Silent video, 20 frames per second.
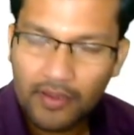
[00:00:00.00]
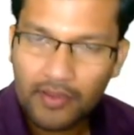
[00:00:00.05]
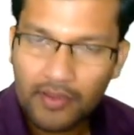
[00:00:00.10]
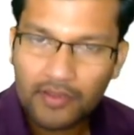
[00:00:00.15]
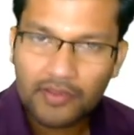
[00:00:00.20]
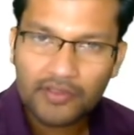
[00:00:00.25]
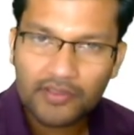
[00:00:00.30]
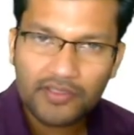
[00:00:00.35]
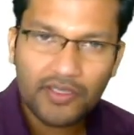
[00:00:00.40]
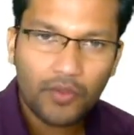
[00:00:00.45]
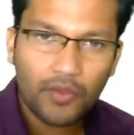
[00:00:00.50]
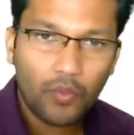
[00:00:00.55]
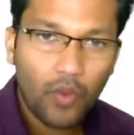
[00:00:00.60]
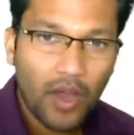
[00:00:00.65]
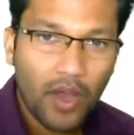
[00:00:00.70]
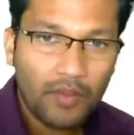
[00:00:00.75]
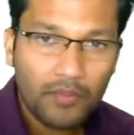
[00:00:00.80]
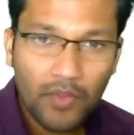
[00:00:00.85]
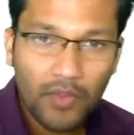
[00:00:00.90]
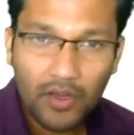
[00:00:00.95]
So
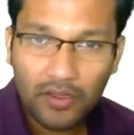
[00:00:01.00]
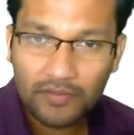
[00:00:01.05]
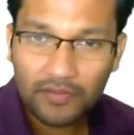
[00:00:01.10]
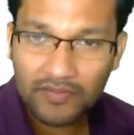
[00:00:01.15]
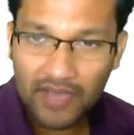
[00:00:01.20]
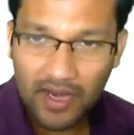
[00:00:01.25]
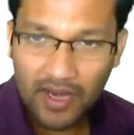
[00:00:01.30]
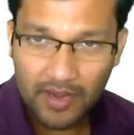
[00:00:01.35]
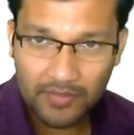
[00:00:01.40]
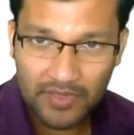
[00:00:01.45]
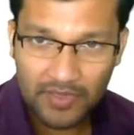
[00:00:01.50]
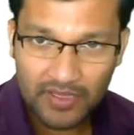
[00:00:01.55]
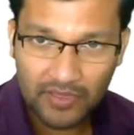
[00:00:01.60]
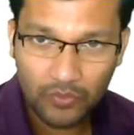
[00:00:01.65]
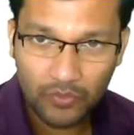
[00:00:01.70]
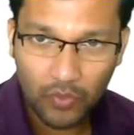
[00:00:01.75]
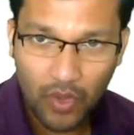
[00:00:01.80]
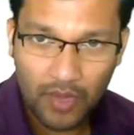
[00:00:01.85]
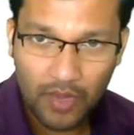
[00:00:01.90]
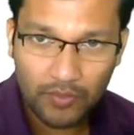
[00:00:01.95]
1 mole of carbon
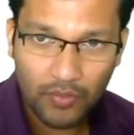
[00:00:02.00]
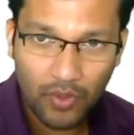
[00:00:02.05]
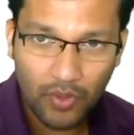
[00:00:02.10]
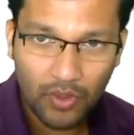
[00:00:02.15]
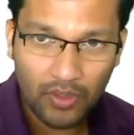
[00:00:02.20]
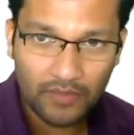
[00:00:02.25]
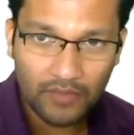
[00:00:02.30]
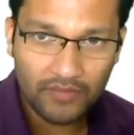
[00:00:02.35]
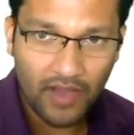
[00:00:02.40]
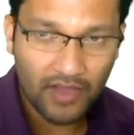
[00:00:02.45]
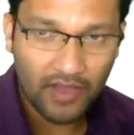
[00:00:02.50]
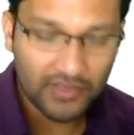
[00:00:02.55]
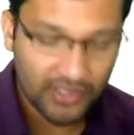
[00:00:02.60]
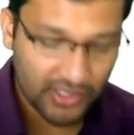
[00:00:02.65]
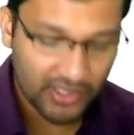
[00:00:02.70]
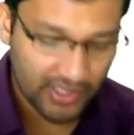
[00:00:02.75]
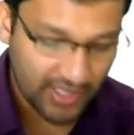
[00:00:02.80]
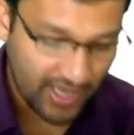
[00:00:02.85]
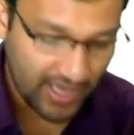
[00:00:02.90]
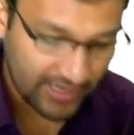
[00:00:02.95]
and 1 mole of
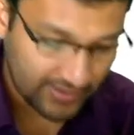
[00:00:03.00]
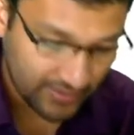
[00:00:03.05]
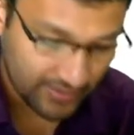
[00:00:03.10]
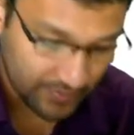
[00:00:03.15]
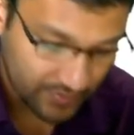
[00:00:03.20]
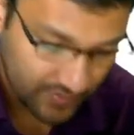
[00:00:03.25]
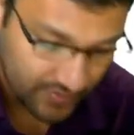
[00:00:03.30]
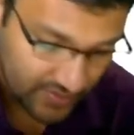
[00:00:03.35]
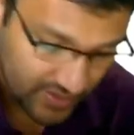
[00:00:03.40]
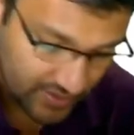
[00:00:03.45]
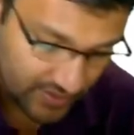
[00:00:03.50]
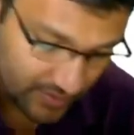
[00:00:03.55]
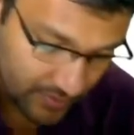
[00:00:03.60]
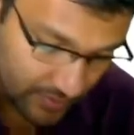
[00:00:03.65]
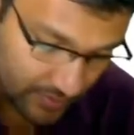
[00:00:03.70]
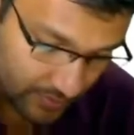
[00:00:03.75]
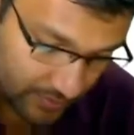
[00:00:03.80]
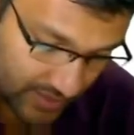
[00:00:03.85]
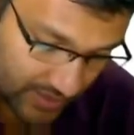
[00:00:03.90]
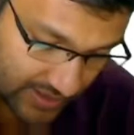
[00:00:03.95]
oxygen atoms
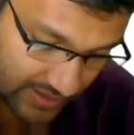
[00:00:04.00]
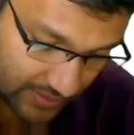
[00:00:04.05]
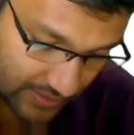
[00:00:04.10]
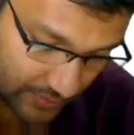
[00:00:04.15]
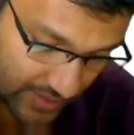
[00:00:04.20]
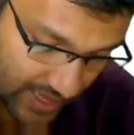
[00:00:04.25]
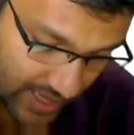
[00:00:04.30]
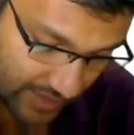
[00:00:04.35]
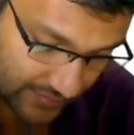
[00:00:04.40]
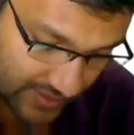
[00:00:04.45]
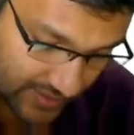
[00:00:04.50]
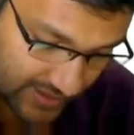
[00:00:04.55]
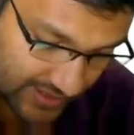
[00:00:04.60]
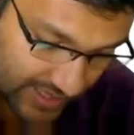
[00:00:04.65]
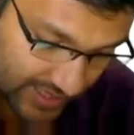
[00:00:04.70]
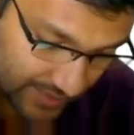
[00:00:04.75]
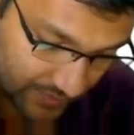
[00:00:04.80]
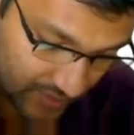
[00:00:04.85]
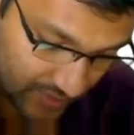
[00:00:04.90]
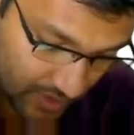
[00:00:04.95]
means that we have the
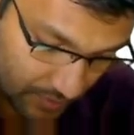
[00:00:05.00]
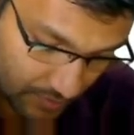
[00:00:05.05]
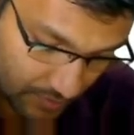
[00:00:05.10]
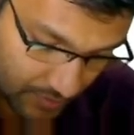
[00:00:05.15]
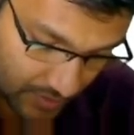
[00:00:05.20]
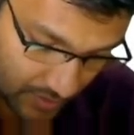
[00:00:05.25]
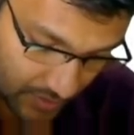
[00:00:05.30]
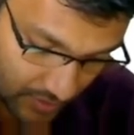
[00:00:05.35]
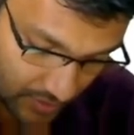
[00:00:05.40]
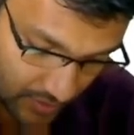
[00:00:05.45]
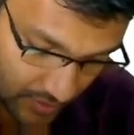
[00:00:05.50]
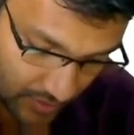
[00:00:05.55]
same number.